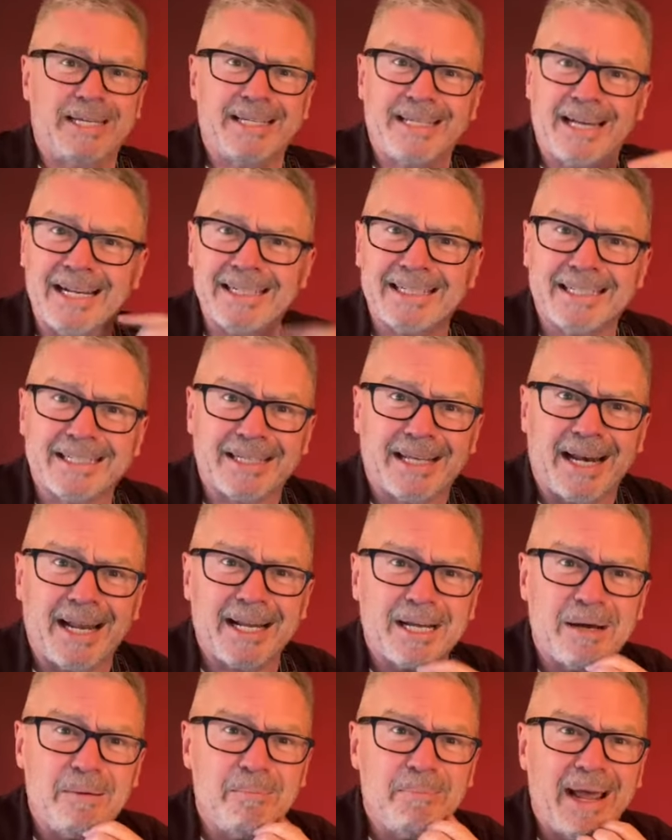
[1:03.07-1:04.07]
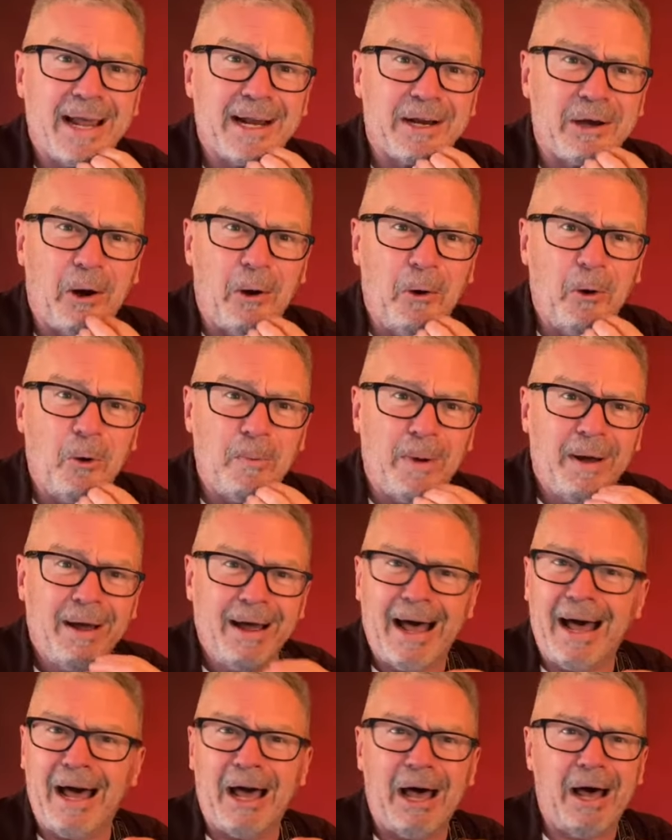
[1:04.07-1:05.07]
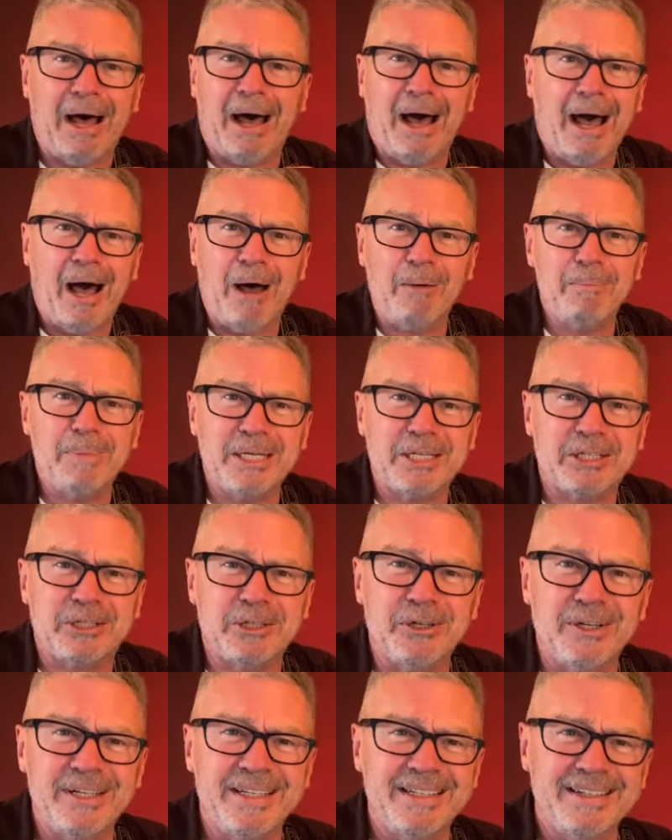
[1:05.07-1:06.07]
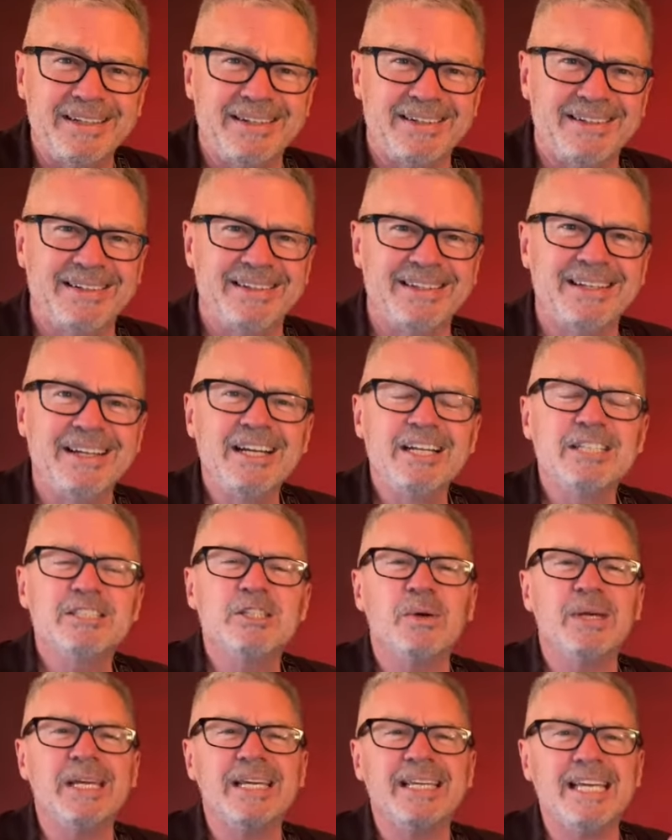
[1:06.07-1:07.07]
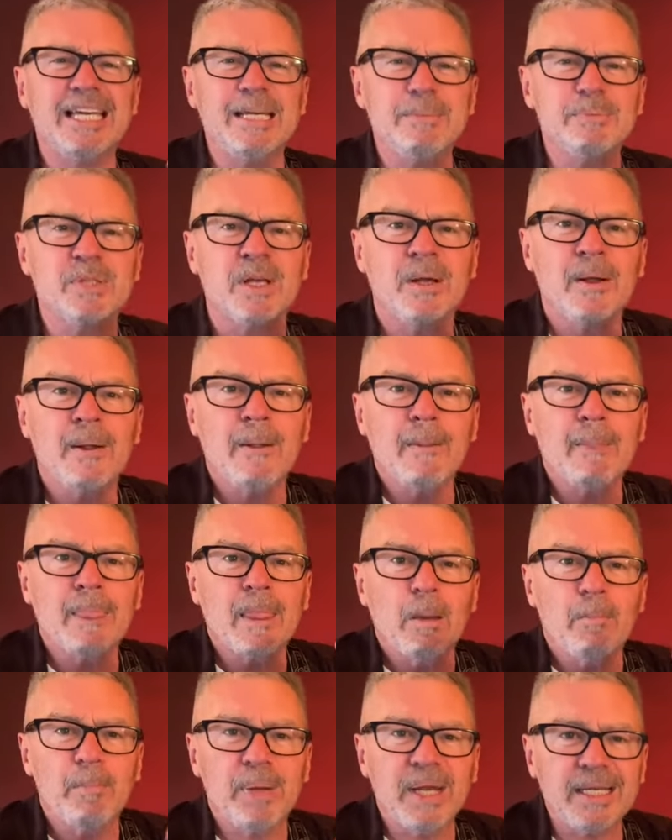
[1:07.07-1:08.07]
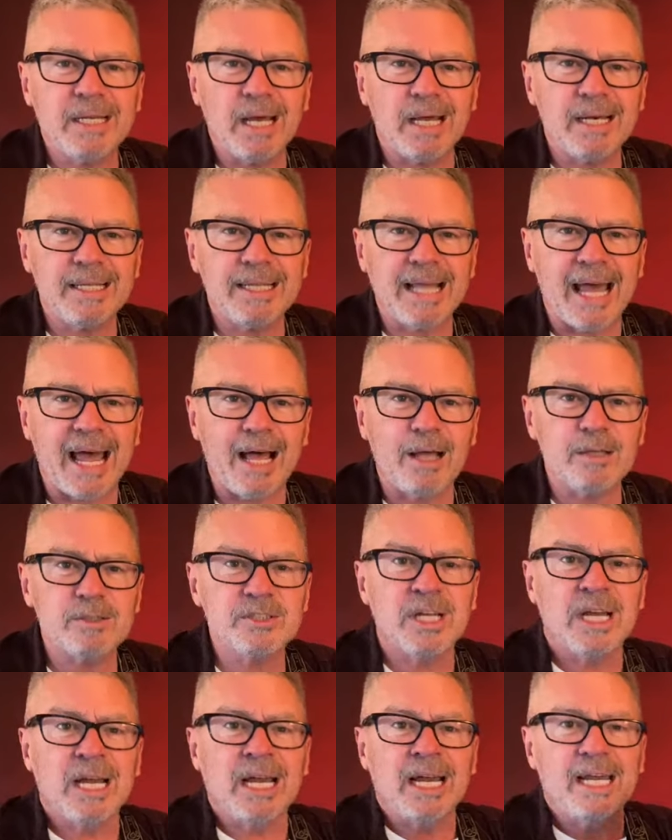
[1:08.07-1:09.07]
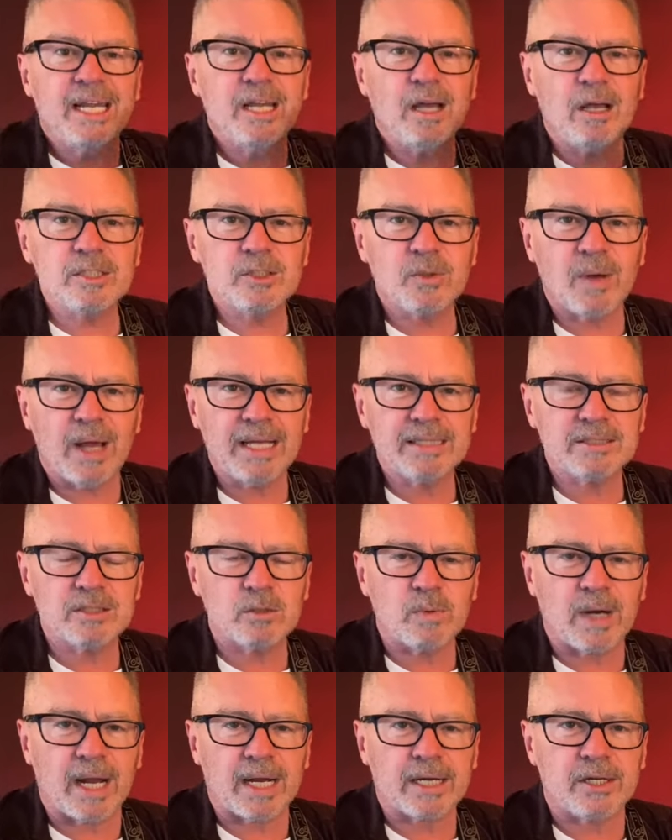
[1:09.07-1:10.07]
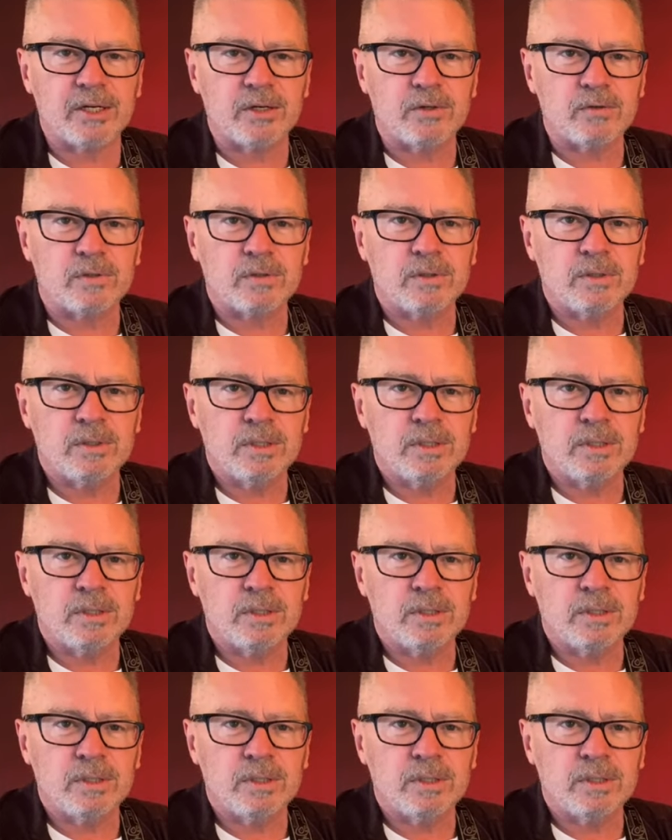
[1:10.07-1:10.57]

Can I come back home? I'll be good. So he keeps Peanut in the house. He also has the raccoon.